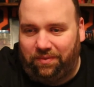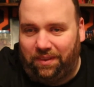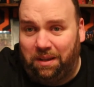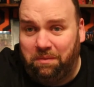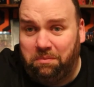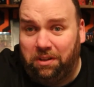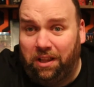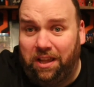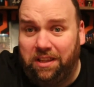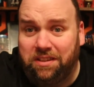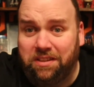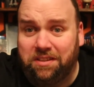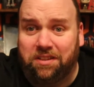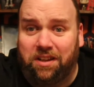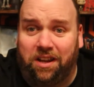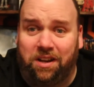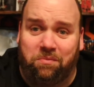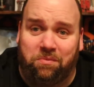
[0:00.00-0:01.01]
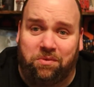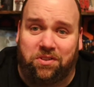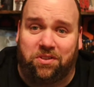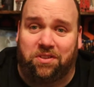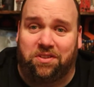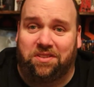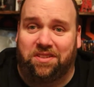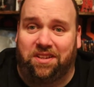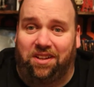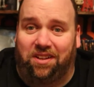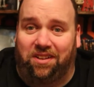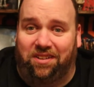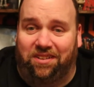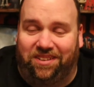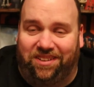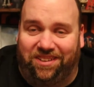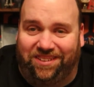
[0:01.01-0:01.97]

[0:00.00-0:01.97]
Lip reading: I'm glad this item was on sale.